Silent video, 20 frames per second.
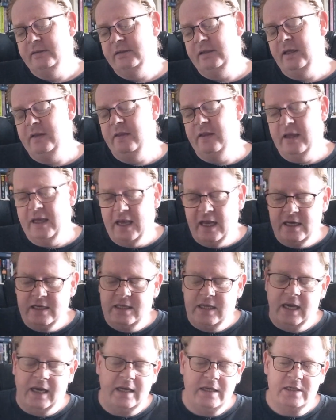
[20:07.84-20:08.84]
in the head
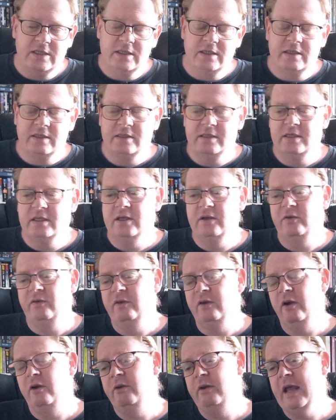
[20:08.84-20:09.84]
cages.
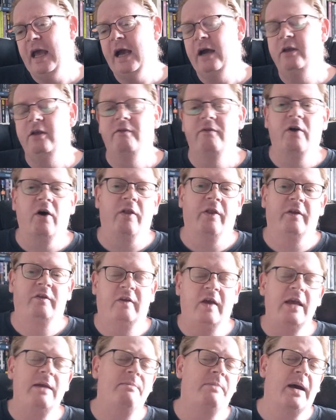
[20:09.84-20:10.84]
So now you've got the
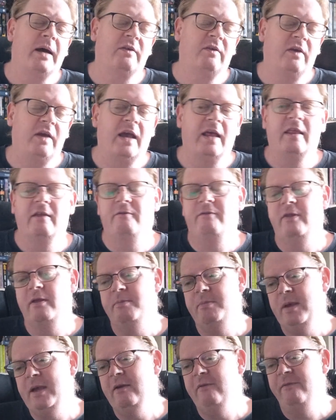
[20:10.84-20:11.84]
team back together for the
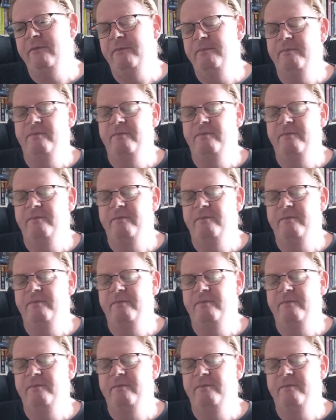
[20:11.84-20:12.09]
big